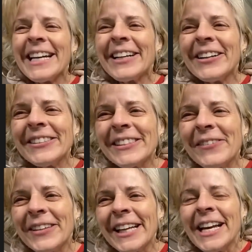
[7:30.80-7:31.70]
got to call
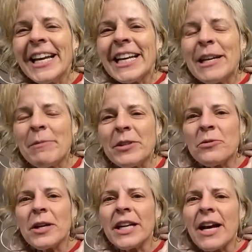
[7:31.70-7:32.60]
somebody in
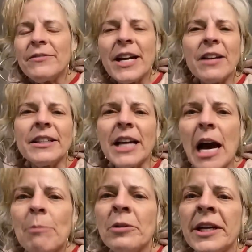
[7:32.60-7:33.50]
between. I've dialed the
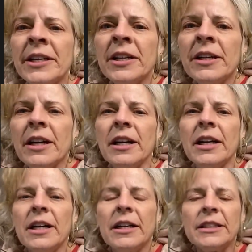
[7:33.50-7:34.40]
operator,
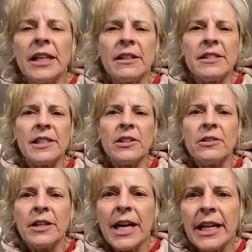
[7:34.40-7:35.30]
dialed
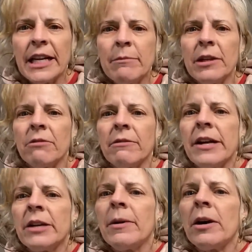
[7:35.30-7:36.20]
zero, got him in a
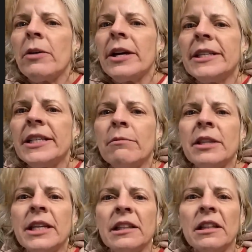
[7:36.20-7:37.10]
roundabout way to tell
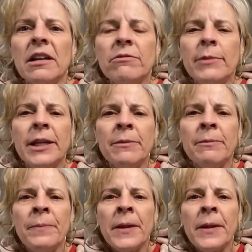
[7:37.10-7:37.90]
me that he loved me.